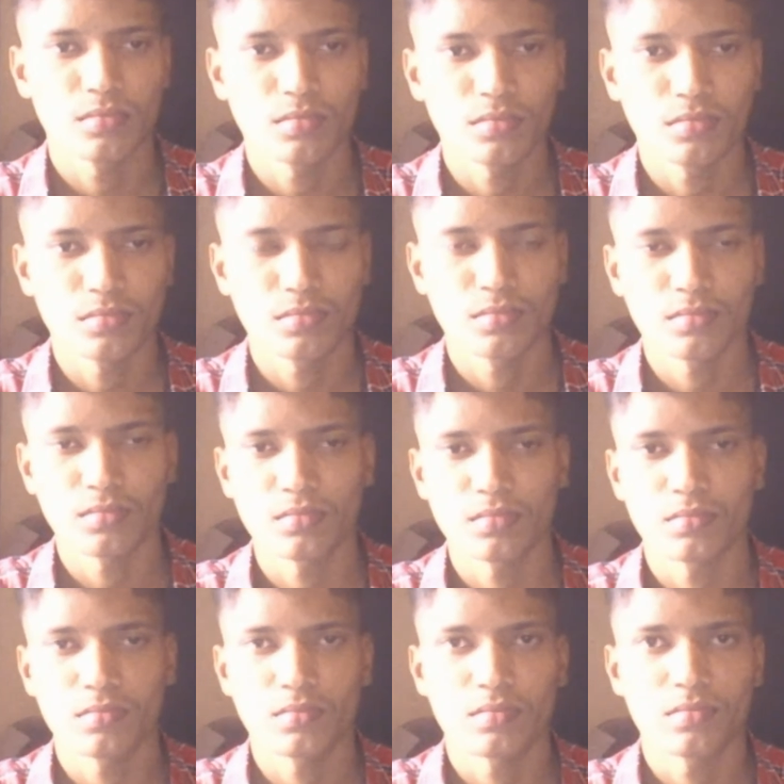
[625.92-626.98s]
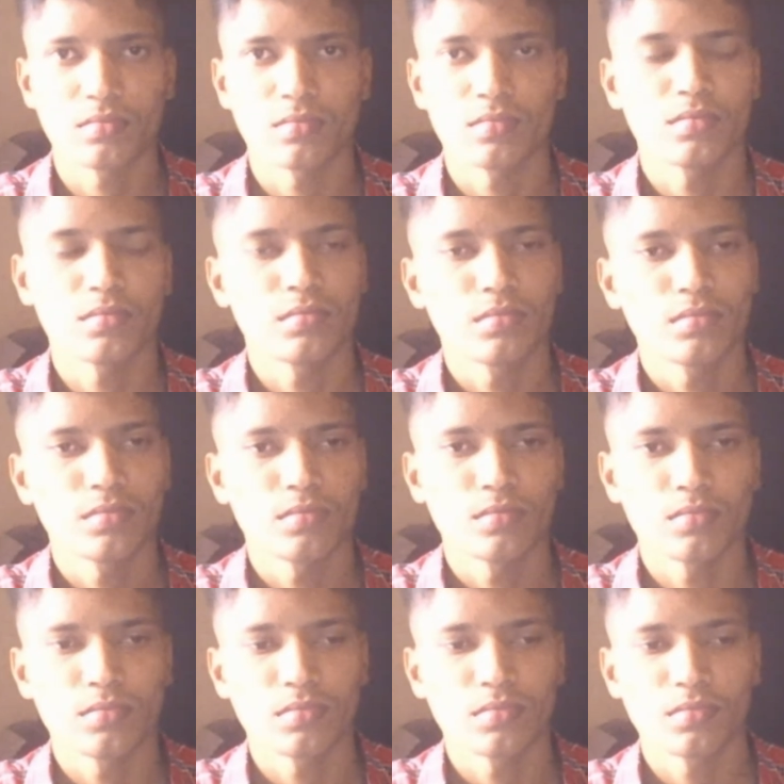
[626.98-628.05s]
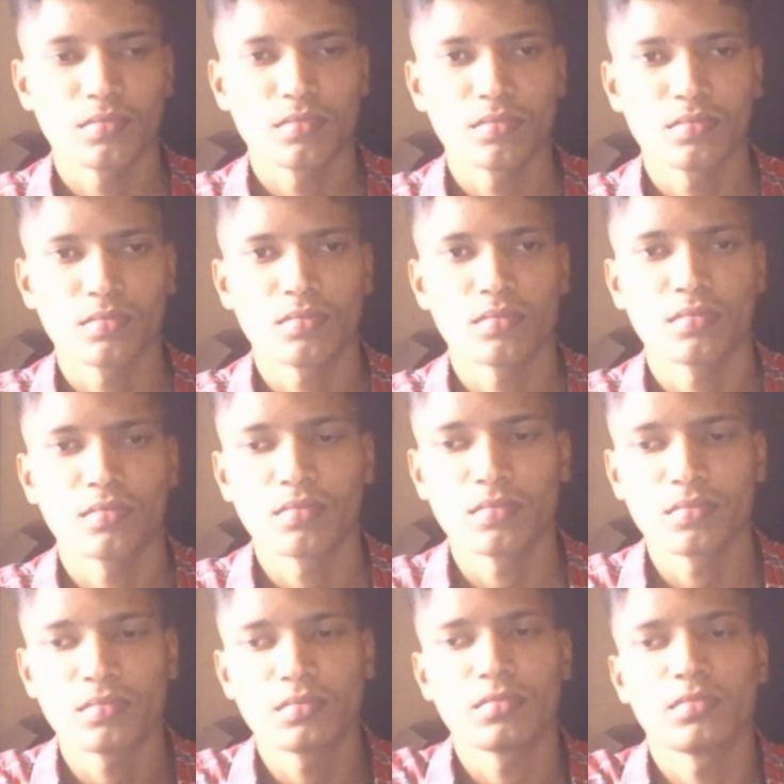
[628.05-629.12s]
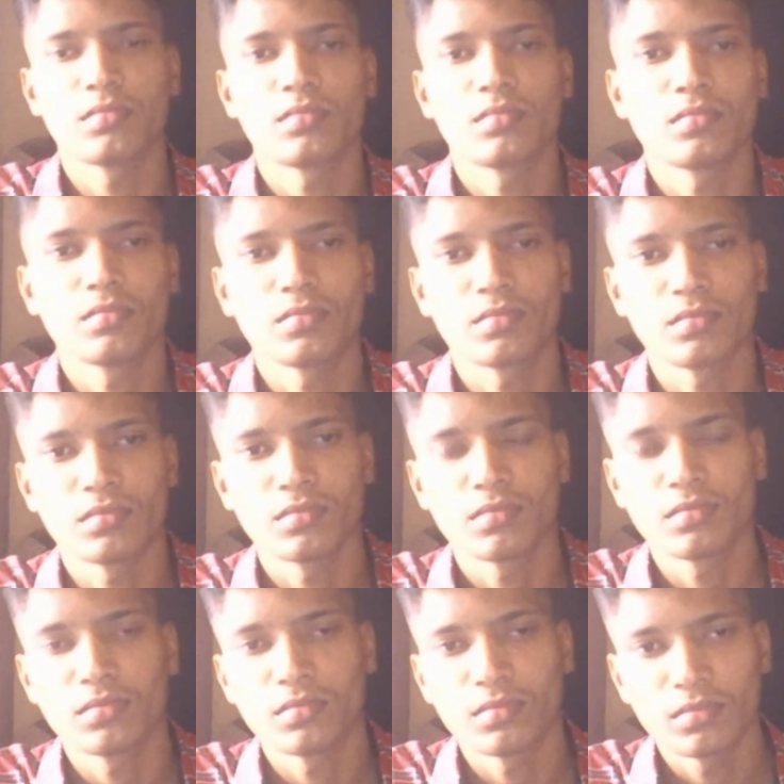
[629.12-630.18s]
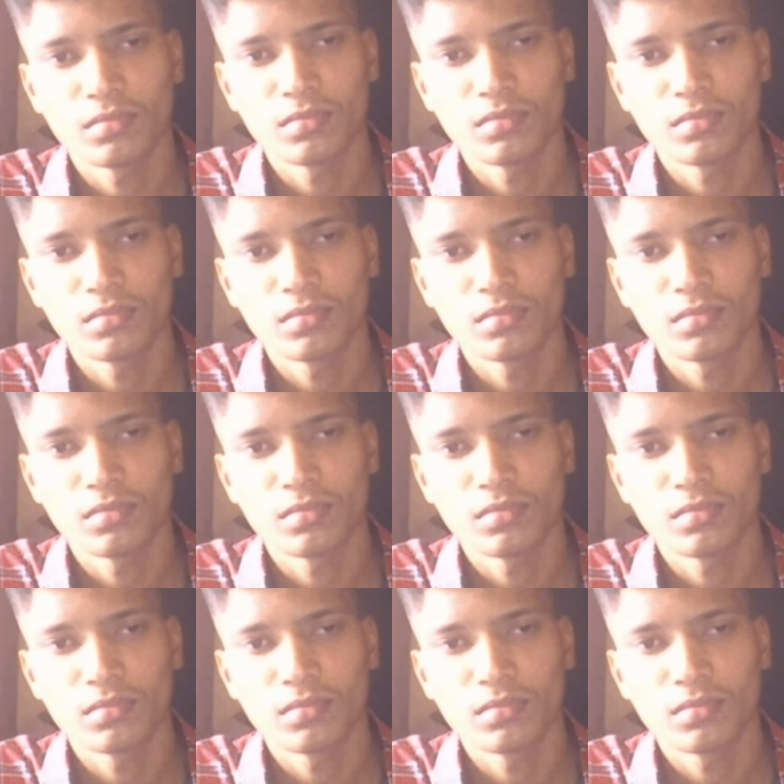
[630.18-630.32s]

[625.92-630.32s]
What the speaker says: The person shown says nothing.